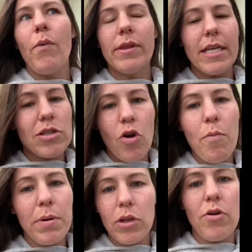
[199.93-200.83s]
with this
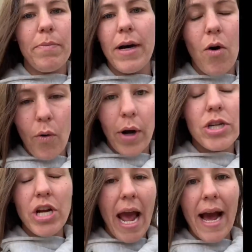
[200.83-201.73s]
Oompa Loompa
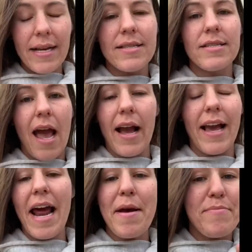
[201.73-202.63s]
orange ass deck
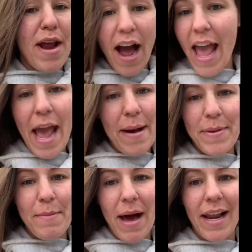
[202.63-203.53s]
and I am not
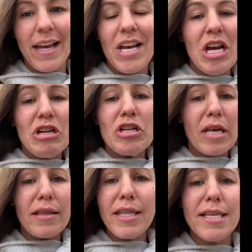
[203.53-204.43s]
happy about it. She's
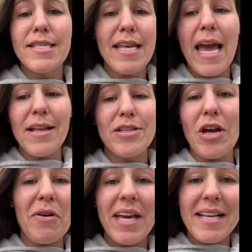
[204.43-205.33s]
like, let the stain
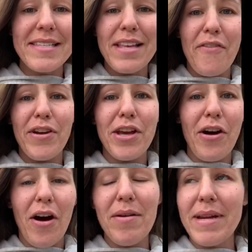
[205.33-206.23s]
soak in, Stephanie.
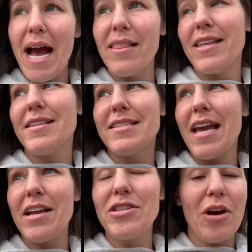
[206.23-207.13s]
Calm down. Let the
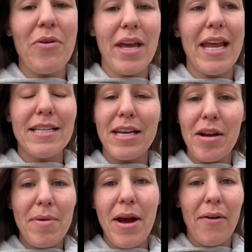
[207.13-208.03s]
stain soak in. It's going
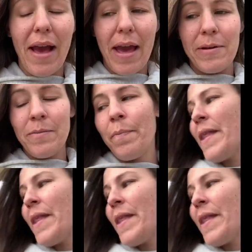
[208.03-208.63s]
to be okay